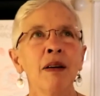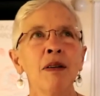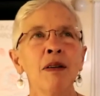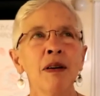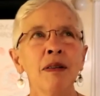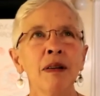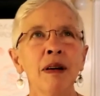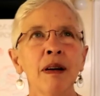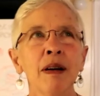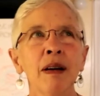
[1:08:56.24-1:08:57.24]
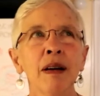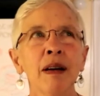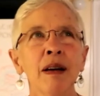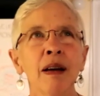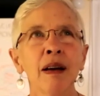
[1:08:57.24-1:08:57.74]
You know,
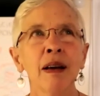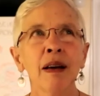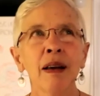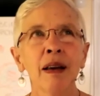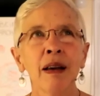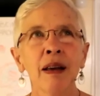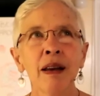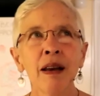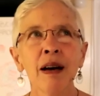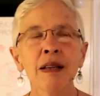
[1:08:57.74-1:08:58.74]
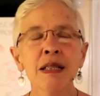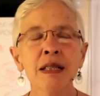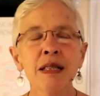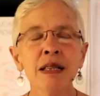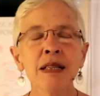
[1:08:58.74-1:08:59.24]
in
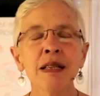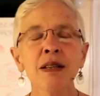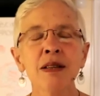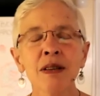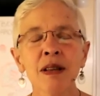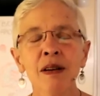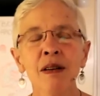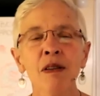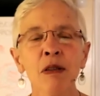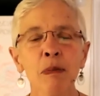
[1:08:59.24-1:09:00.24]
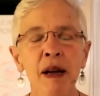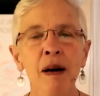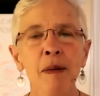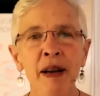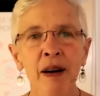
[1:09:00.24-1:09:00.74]
addition to the earth
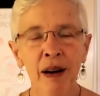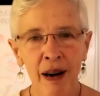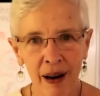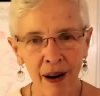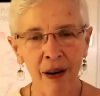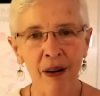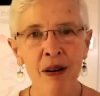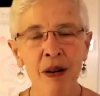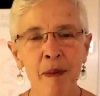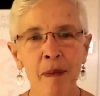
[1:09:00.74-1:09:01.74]
becoming hard,